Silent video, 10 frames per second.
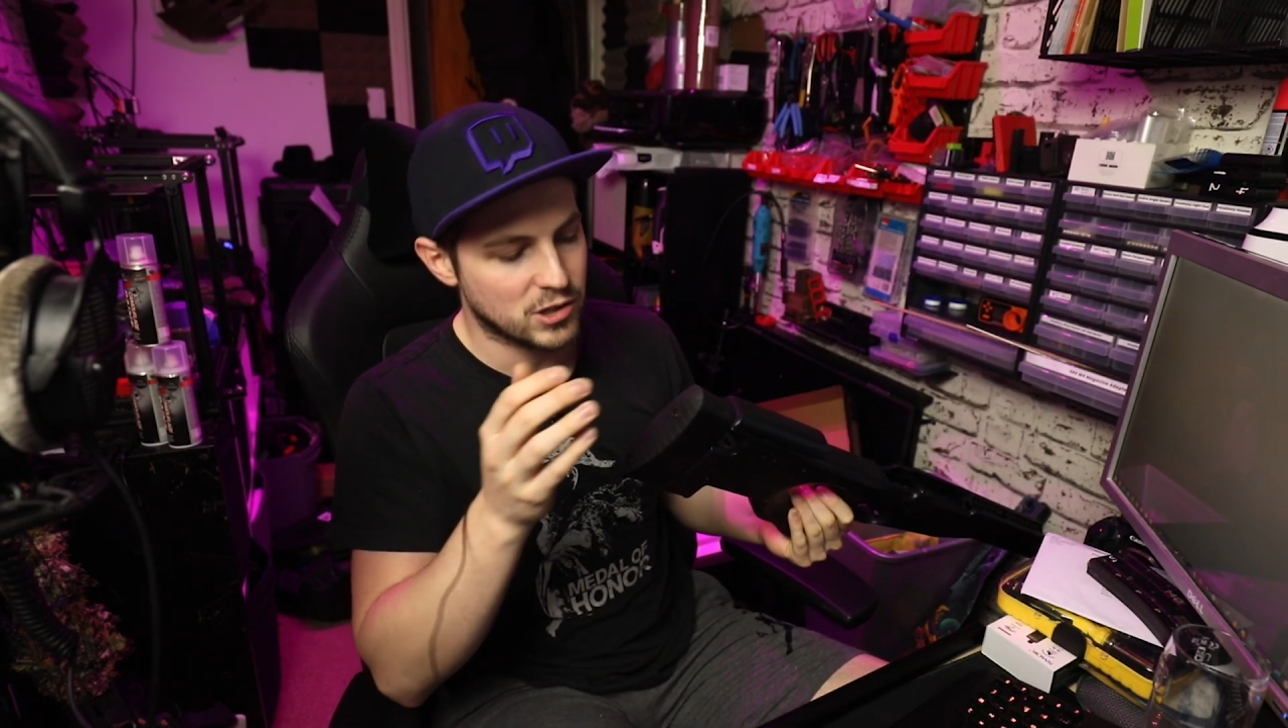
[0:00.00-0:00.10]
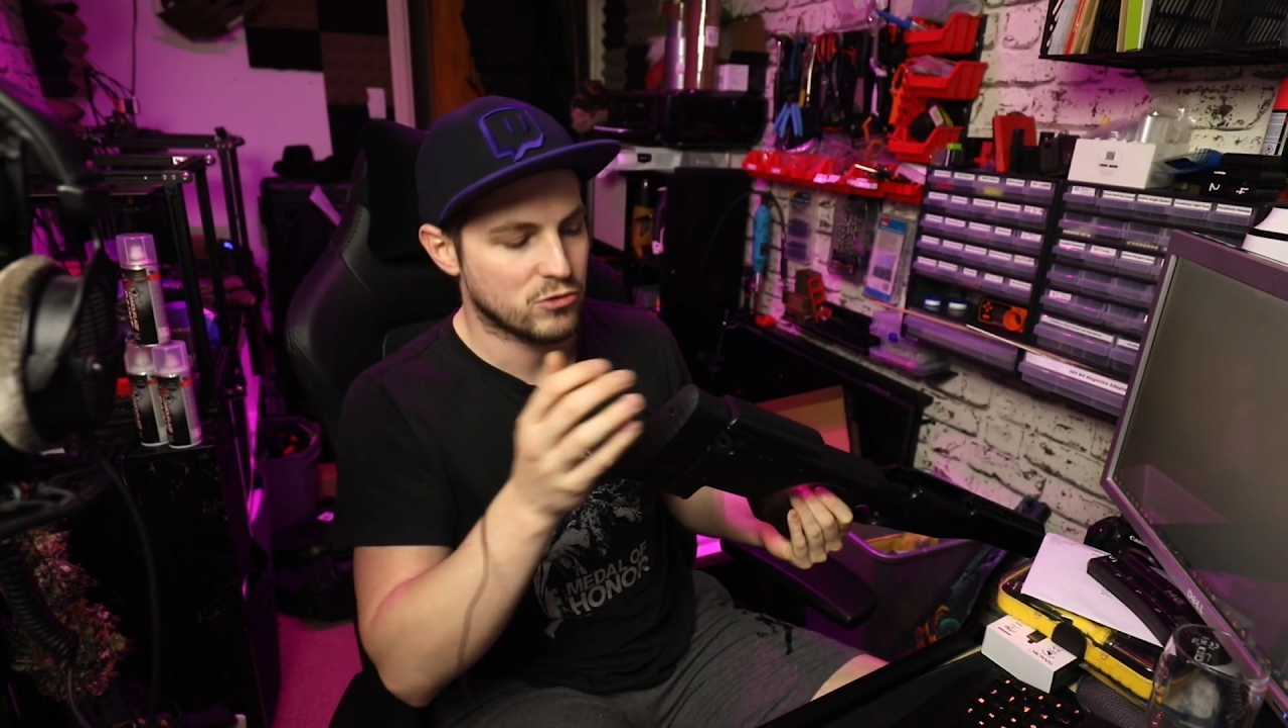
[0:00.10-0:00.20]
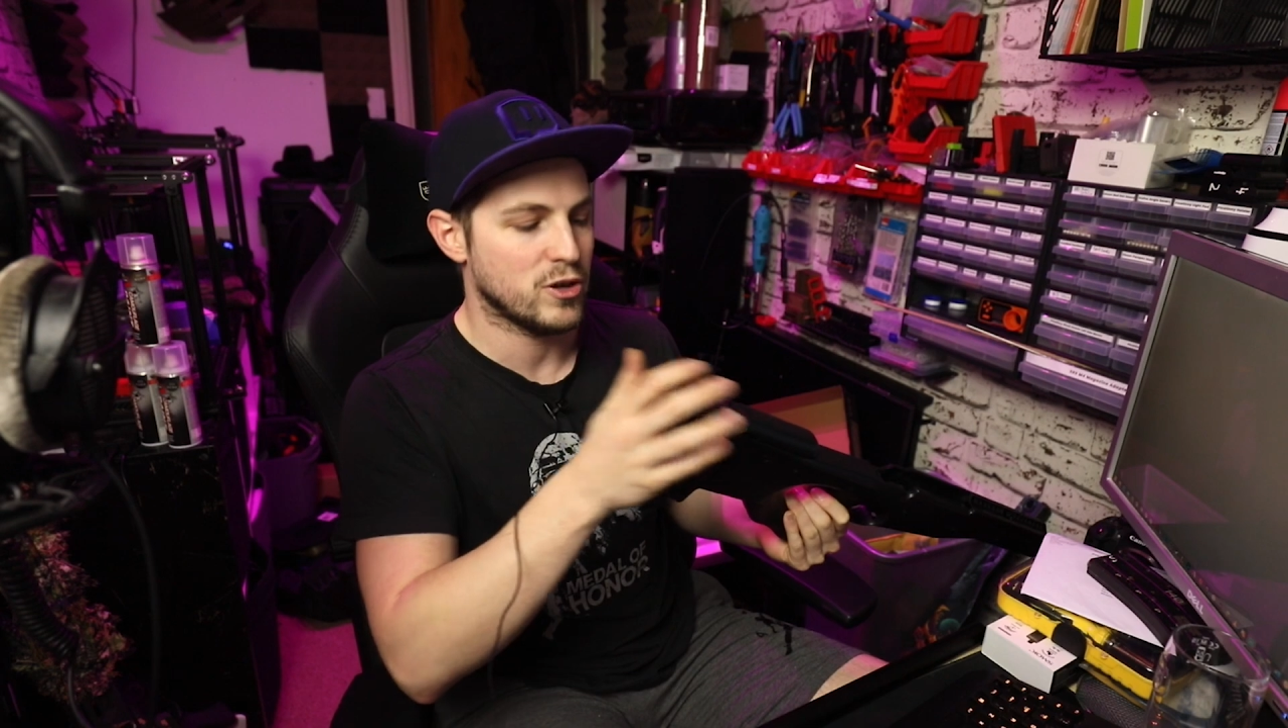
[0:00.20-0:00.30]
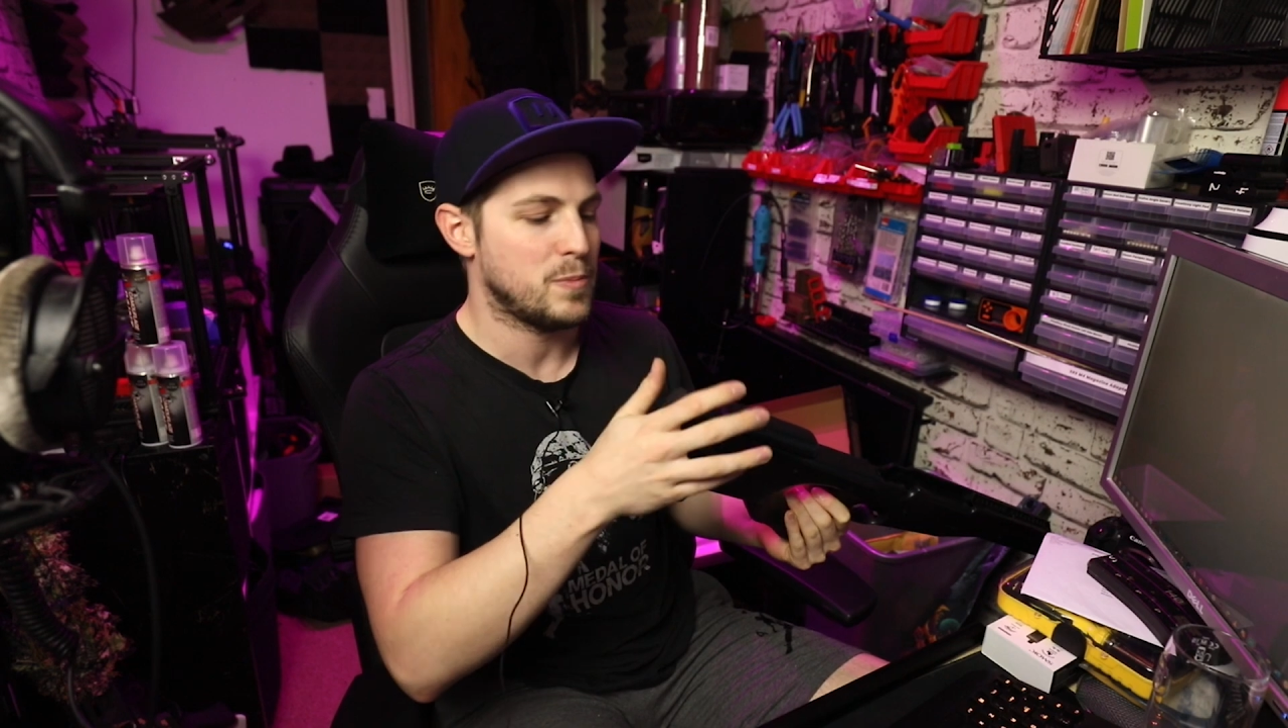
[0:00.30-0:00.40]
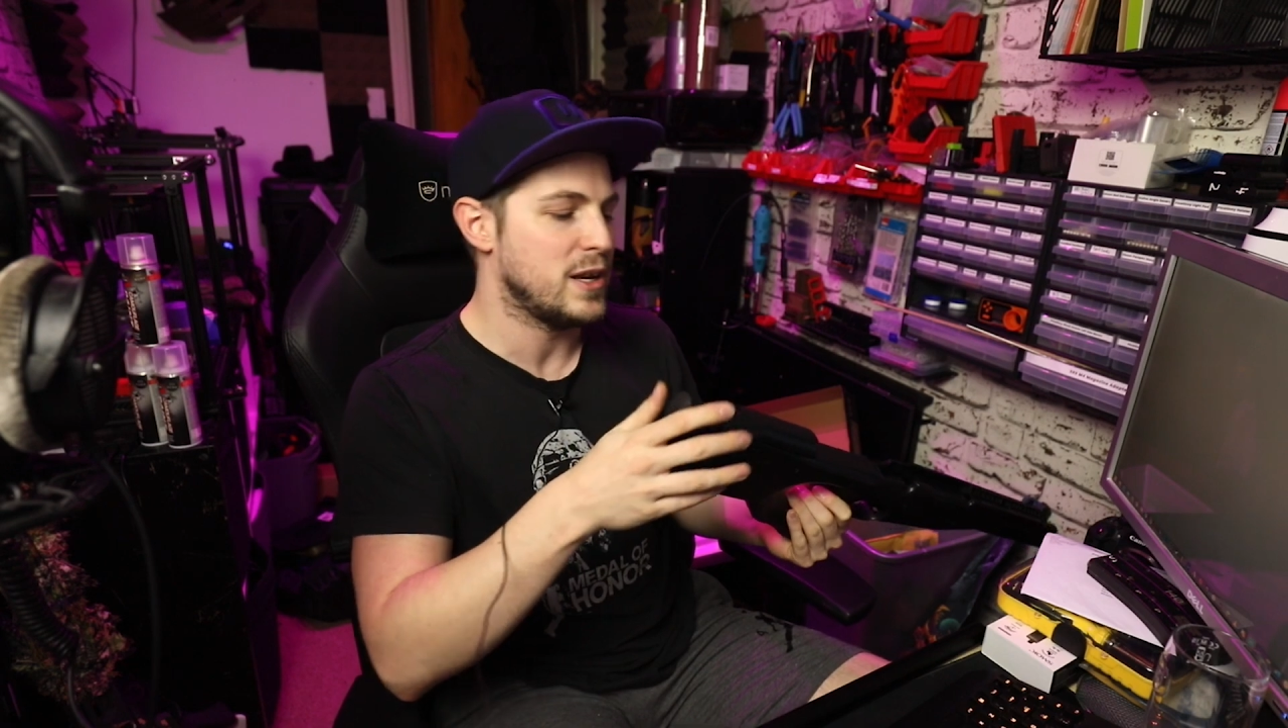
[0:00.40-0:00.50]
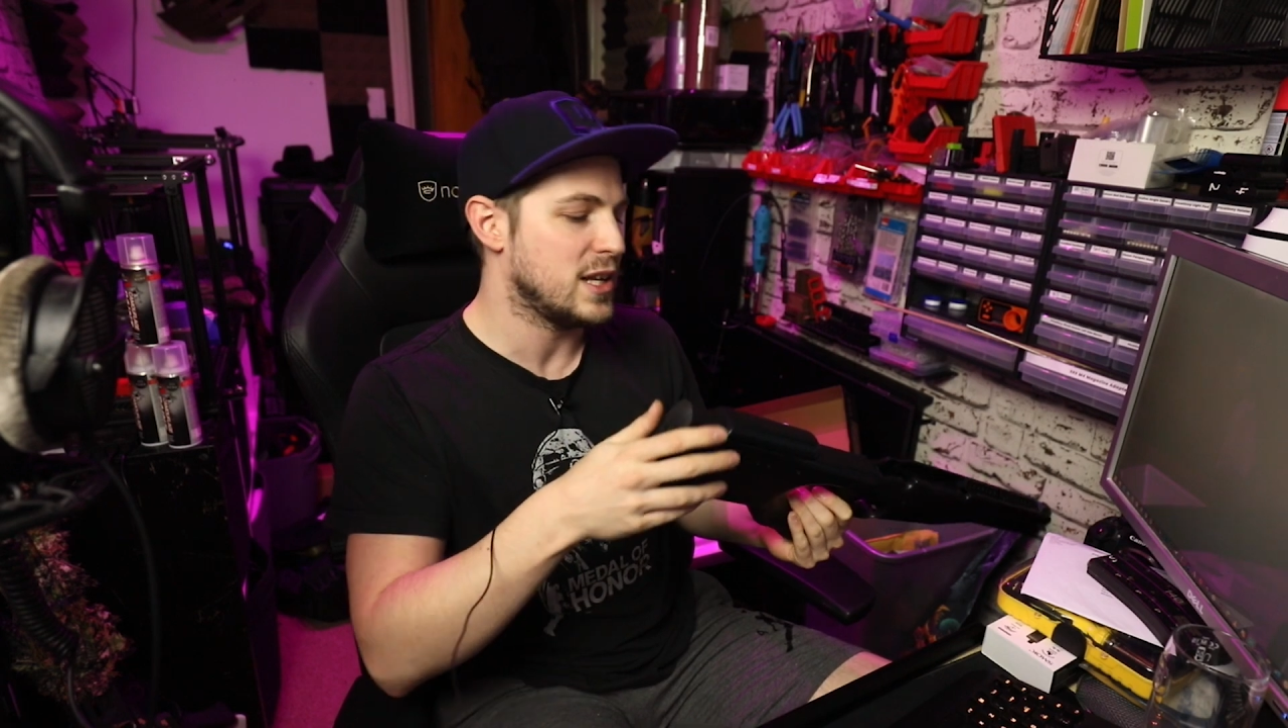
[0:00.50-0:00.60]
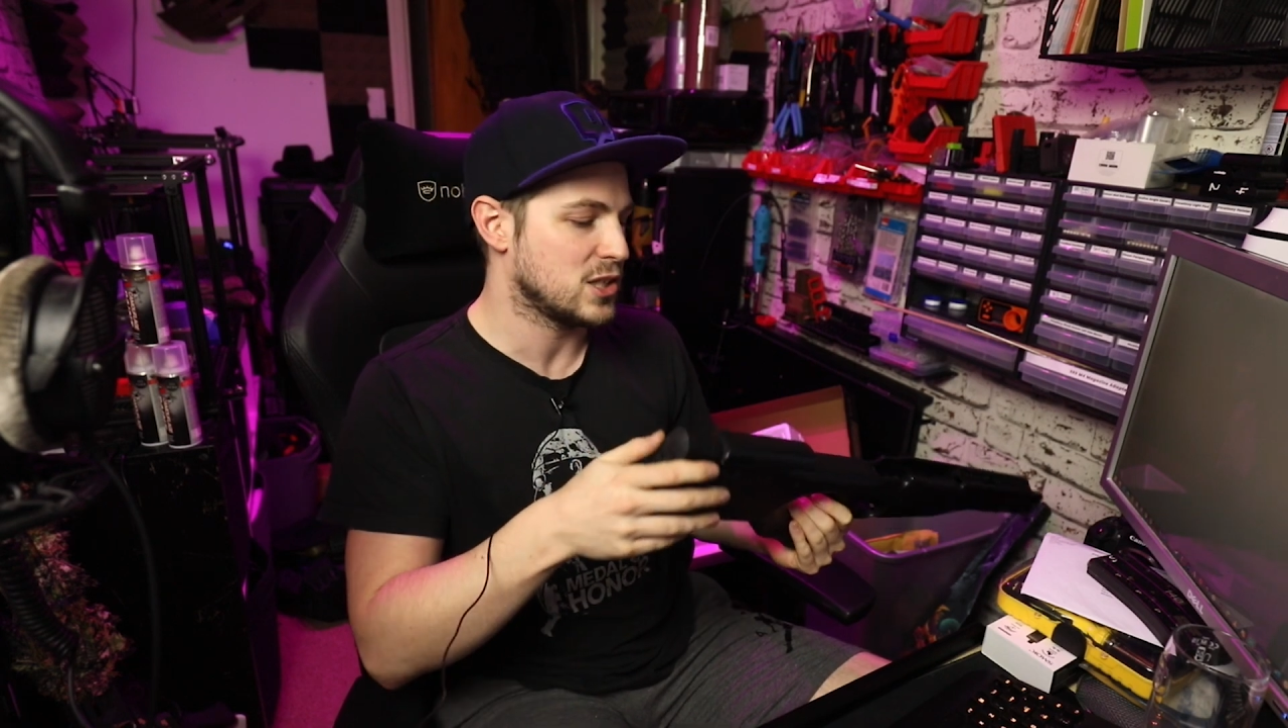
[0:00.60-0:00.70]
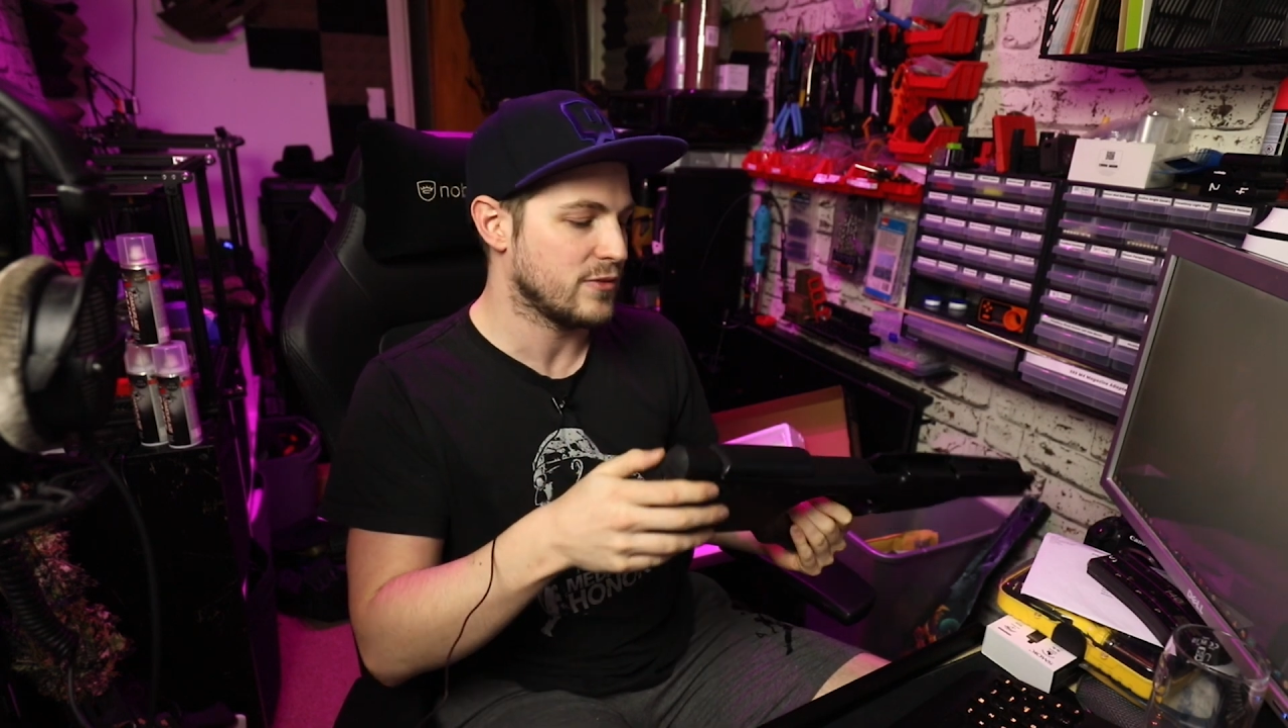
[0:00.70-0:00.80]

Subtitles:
The grippiness